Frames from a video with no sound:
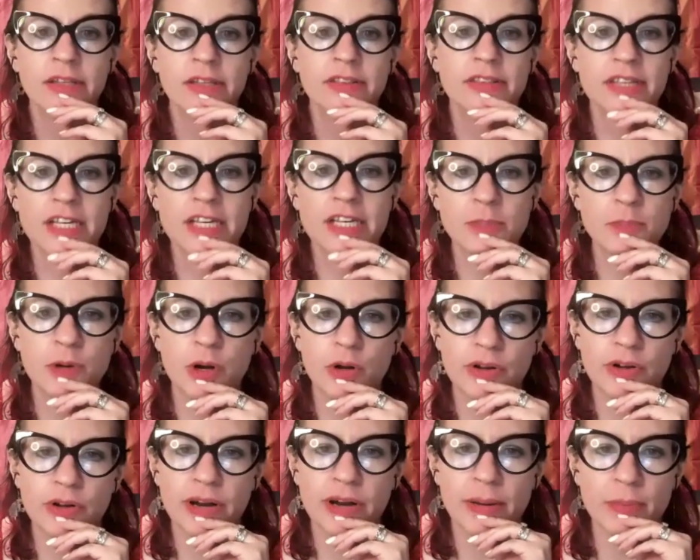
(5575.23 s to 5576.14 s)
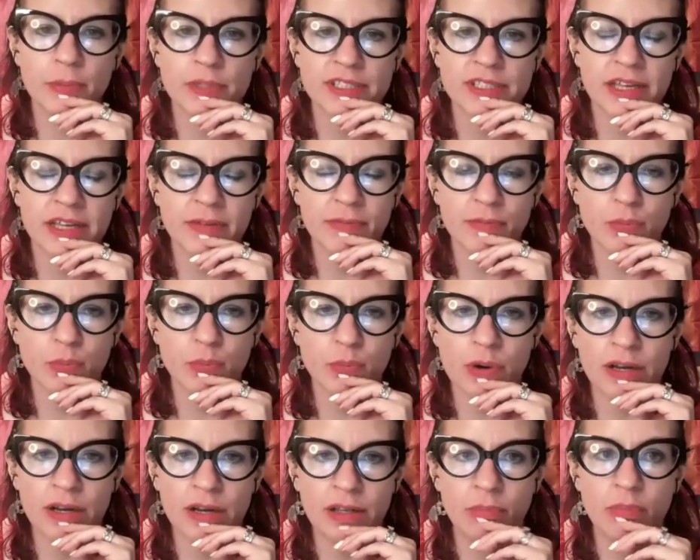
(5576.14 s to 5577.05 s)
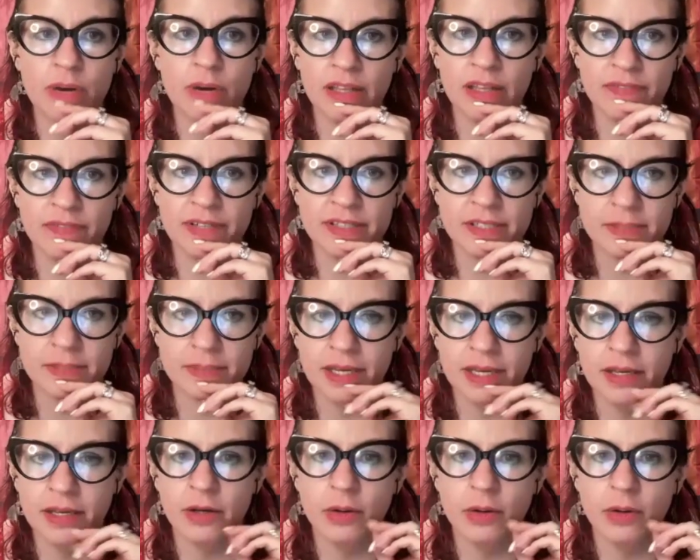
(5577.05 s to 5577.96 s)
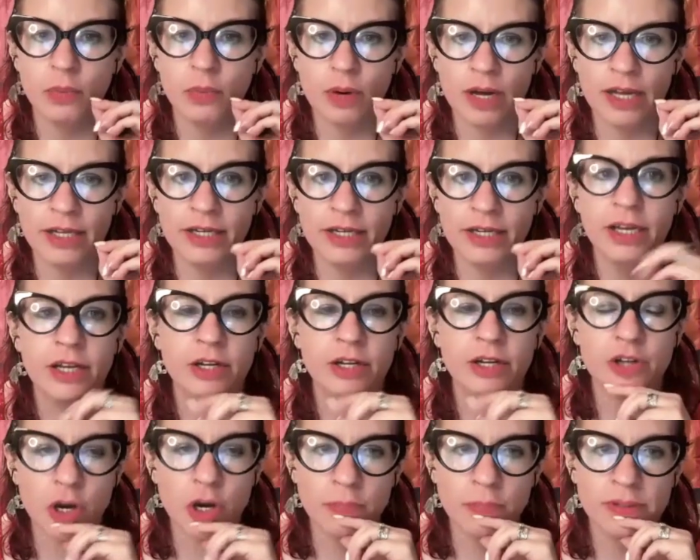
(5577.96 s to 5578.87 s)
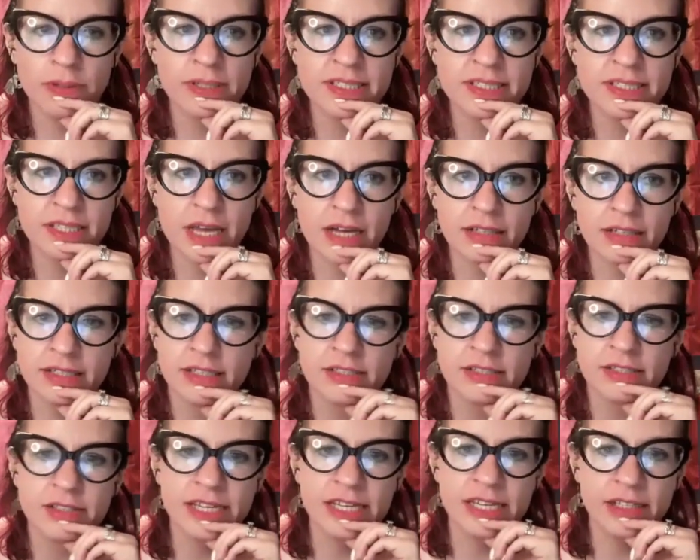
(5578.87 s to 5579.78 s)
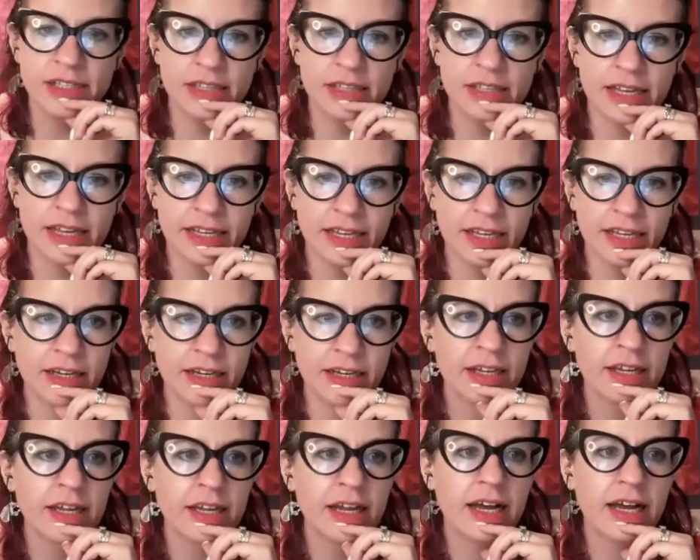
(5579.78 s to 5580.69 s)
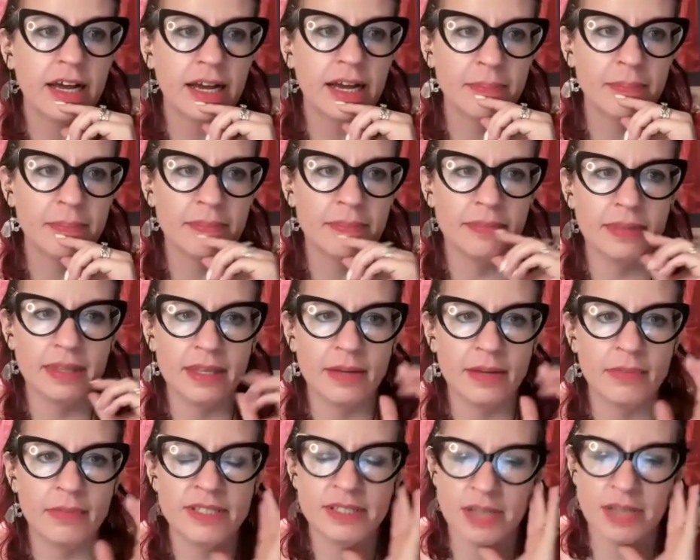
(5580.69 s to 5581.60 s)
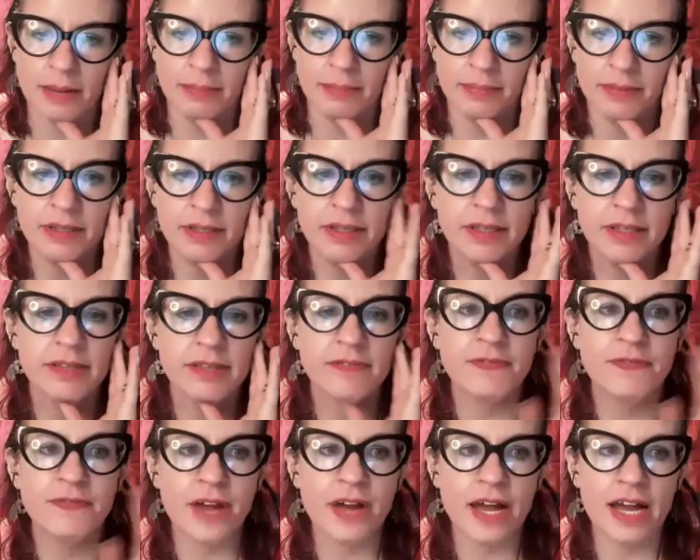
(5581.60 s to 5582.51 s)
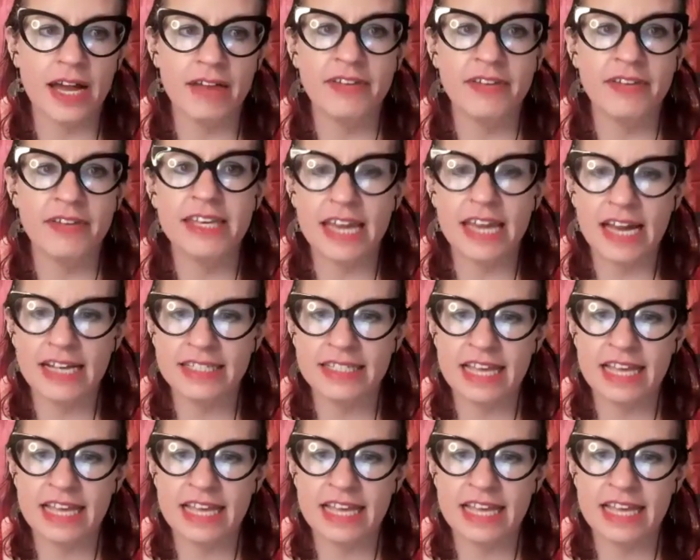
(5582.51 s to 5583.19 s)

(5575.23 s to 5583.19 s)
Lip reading: this program was relevant to me. 1, nope, sucked, didn't like it. It was dumb. 5, yes,